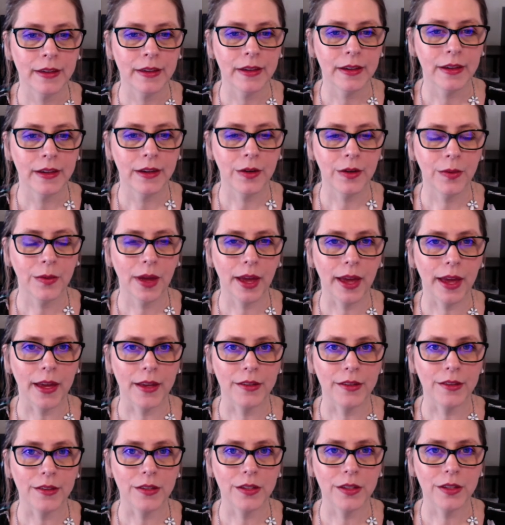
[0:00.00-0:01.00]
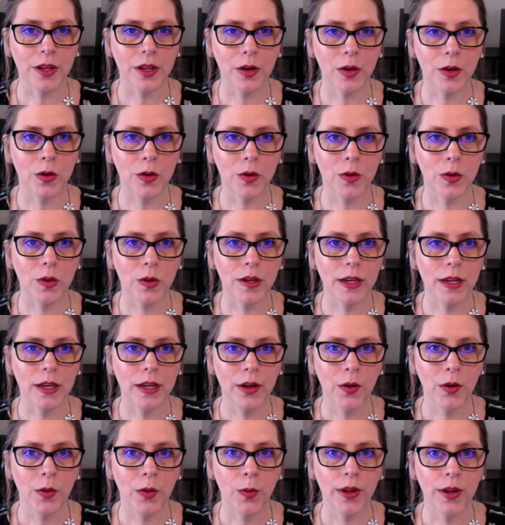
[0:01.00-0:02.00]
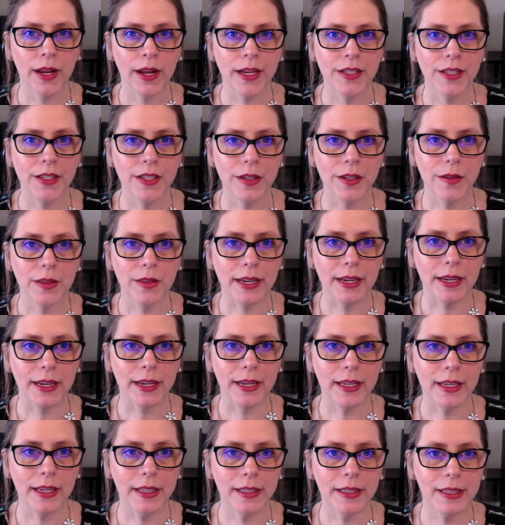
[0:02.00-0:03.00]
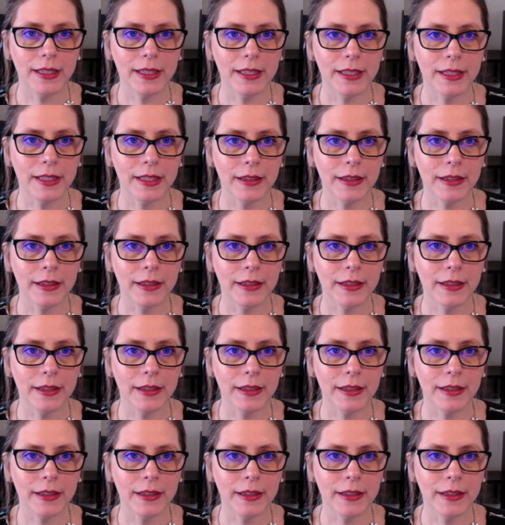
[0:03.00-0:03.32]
Okay, so when I do this,